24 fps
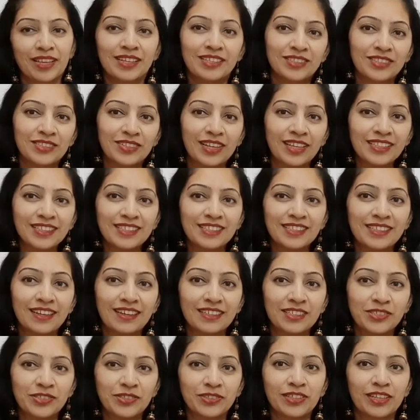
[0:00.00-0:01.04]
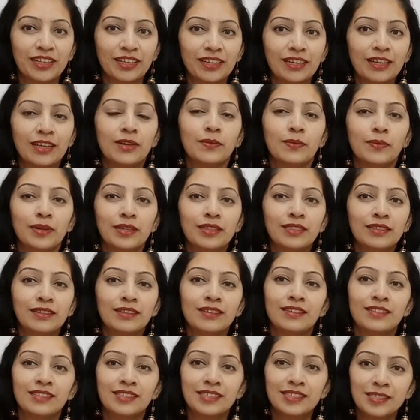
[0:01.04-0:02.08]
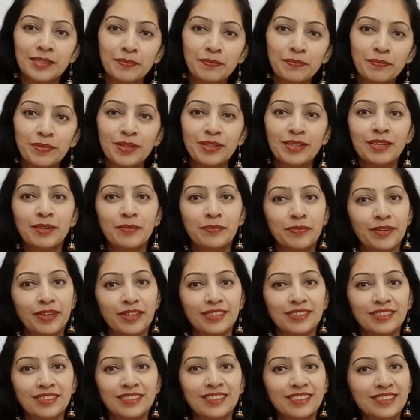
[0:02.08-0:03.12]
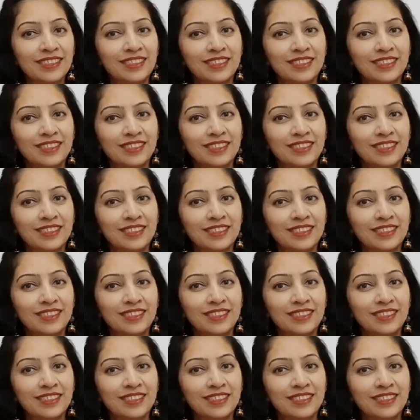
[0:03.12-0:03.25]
So let's start today with simple present